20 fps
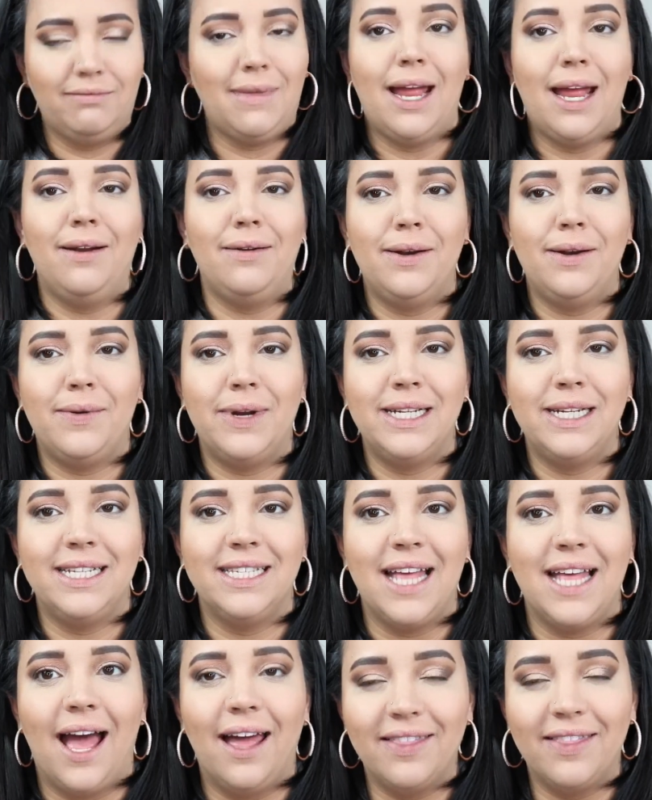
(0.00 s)
I don't know why I did
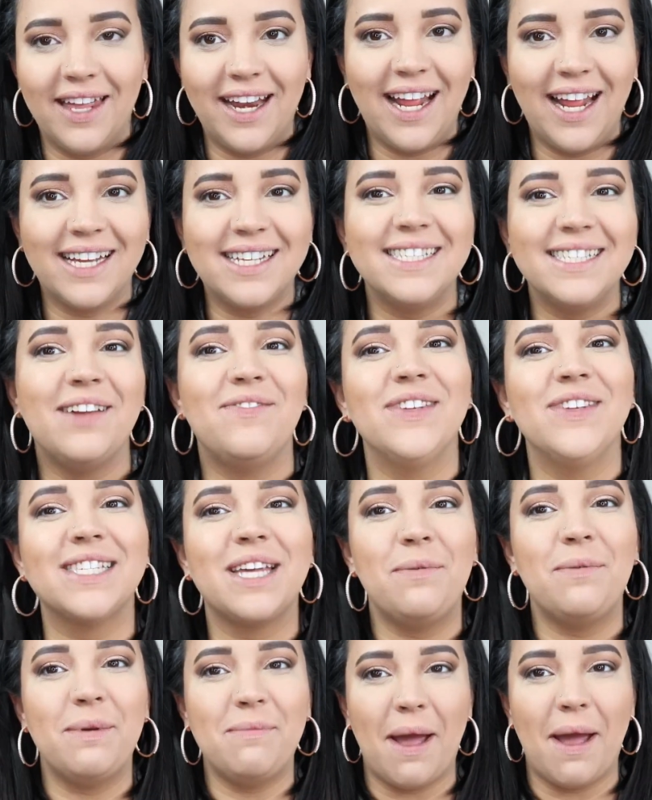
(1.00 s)
that. The next step is
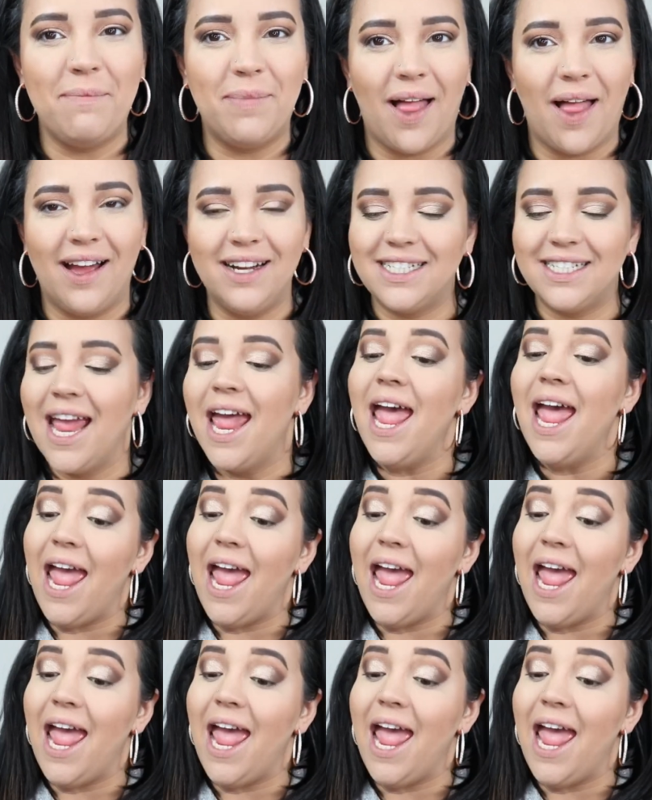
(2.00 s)
going to be my blush,